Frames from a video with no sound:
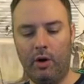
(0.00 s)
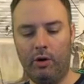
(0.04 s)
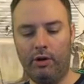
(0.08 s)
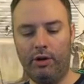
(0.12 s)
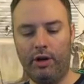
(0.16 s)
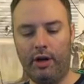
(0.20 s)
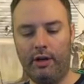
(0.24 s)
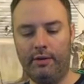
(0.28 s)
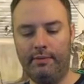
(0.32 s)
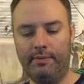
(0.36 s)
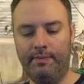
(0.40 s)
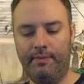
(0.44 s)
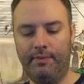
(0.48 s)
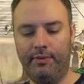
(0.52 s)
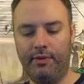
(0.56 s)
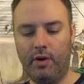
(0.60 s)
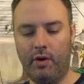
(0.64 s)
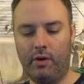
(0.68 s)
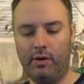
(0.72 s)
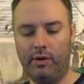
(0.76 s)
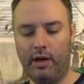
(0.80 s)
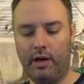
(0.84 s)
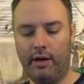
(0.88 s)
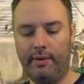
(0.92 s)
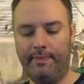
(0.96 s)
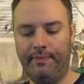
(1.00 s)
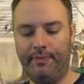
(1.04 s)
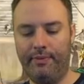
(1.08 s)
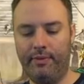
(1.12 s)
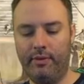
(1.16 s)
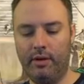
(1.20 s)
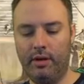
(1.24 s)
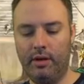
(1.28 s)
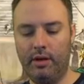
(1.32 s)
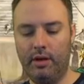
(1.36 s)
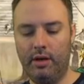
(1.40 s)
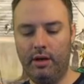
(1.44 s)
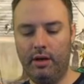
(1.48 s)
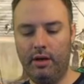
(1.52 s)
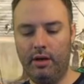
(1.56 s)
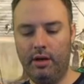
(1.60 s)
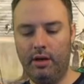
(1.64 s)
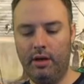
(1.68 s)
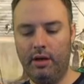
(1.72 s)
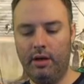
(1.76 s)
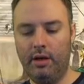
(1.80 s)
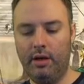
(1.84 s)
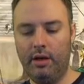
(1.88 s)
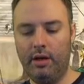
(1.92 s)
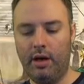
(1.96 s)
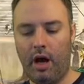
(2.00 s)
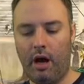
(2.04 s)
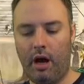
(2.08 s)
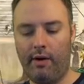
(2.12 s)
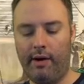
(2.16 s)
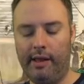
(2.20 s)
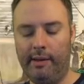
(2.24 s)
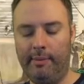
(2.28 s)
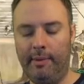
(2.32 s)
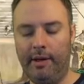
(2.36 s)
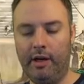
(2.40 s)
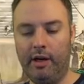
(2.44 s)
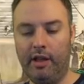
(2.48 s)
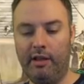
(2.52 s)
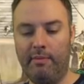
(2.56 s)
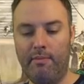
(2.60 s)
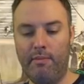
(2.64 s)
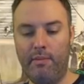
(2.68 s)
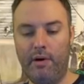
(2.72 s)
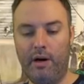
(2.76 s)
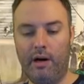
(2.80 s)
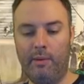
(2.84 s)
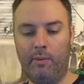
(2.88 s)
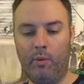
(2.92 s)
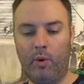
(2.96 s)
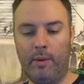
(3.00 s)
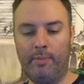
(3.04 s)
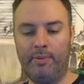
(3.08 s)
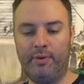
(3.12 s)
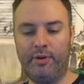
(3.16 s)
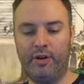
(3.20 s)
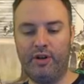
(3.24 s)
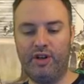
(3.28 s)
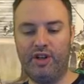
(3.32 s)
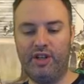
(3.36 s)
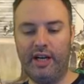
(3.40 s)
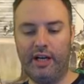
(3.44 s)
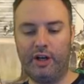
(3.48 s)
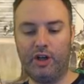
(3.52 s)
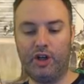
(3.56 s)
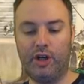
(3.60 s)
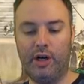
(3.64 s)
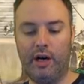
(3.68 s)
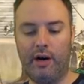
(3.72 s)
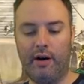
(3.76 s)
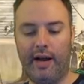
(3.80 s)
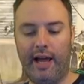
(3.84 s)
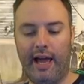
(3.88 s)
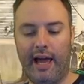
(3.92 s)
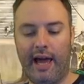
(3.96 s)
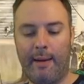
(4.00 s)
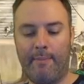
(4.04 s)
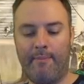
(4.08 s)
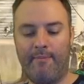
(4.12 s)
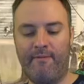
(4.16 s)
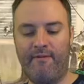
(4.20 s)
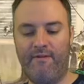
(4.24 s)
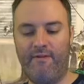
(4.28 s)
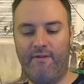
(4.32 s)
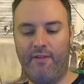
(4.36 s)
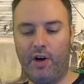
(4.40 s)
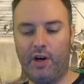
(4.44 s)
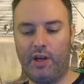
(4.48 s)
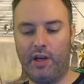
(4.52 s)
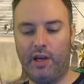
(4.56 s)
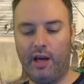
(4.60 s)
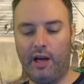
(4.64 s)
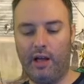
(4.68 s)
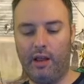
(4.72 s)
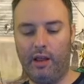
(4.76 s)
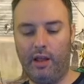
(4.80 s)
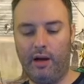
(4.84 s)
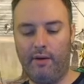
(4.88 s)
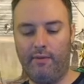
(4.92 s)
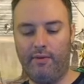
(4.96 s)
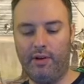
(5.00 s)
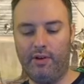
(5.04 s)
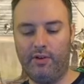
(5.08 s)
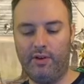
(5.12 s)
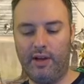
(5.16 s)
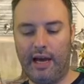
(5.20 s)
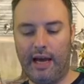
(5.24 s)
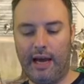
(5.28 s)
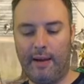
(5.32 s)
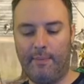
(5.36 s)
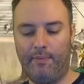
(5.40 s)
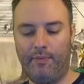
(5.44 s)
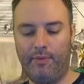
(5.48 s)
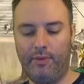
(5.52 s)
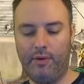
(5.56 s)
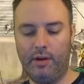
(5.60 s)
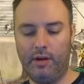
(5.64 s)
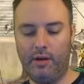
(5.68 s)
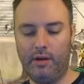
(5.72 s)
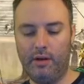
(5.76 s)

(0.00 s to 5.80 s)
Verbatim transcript: Hold on. Hold on. All right, let me go to the Merriam-Webster Dictionary app. Fuck yeah, I love this app.